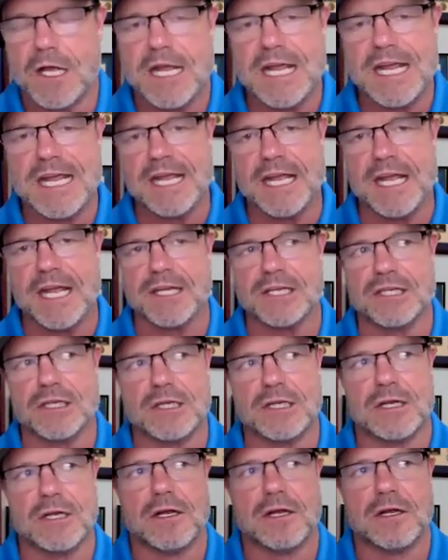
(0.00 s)

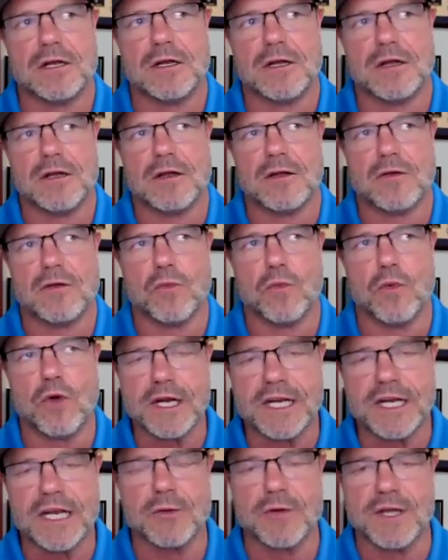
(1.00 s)
In
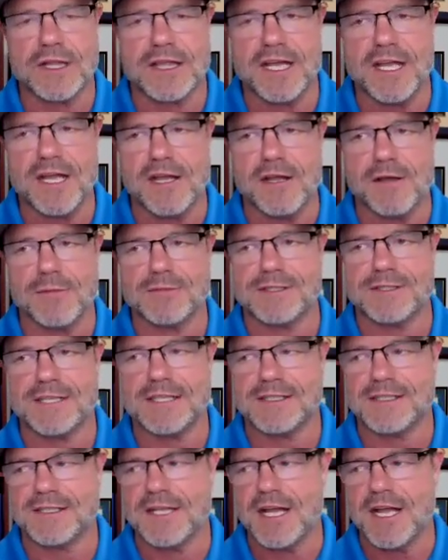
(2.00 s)
working with him
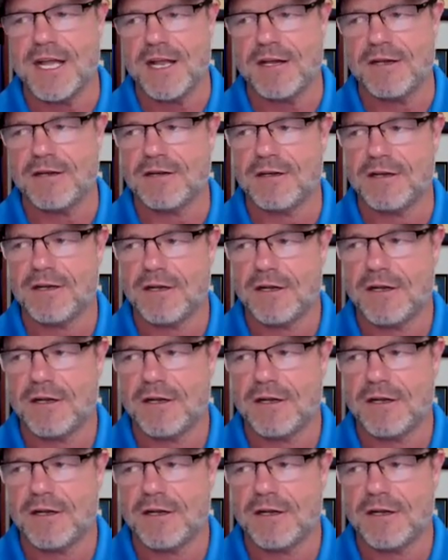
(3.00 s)
since then,